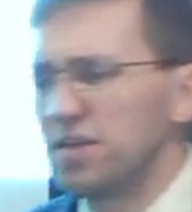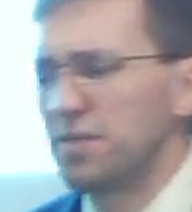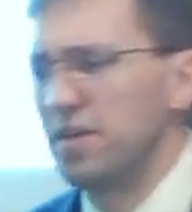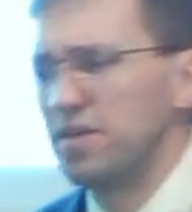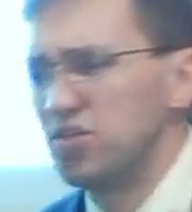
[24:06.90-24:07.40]

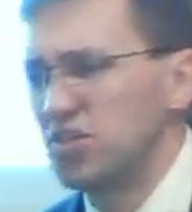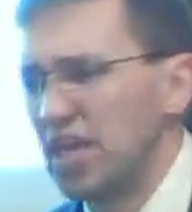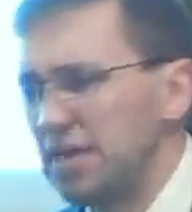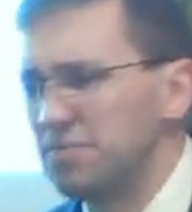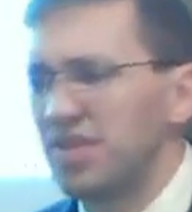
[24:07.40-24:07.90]
about in
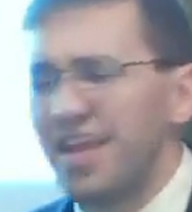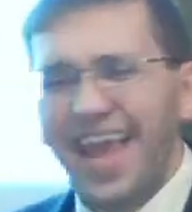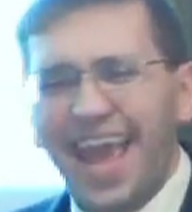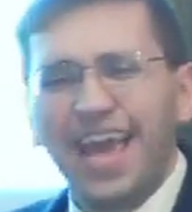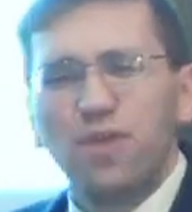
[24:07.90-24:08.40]
James,
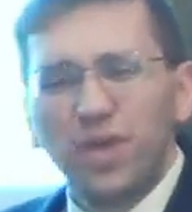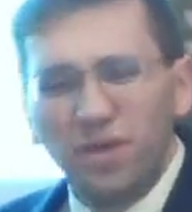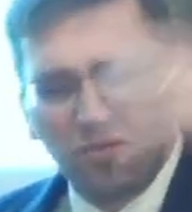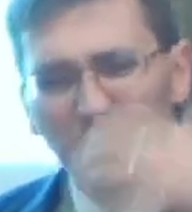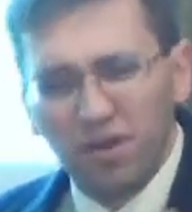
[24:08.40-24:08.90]
and
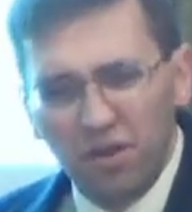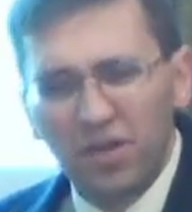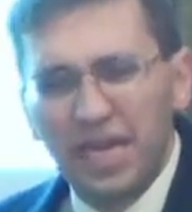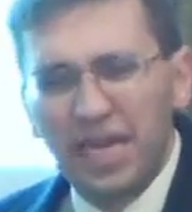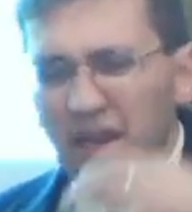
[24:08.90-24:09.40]
we, we're
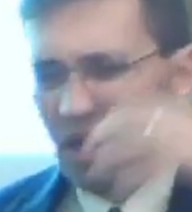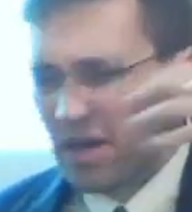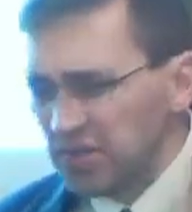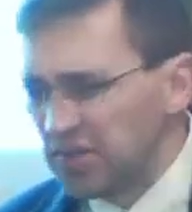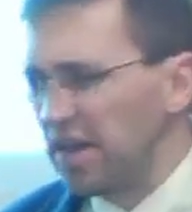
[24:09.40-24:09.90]
looking at
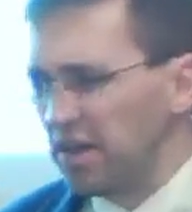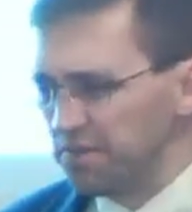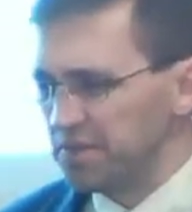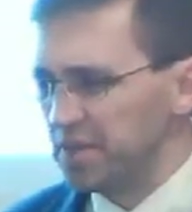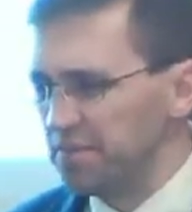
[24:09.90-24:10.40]

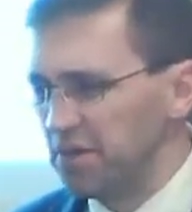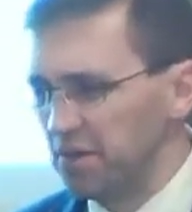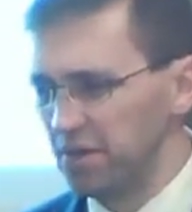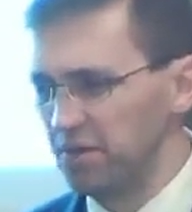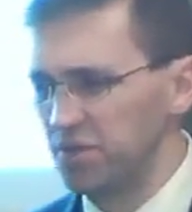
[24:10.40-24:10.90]
ourselves in the
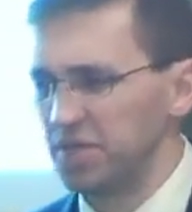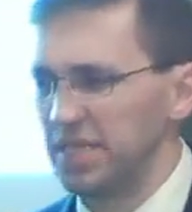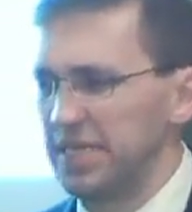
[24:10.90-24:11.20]
mirror usually.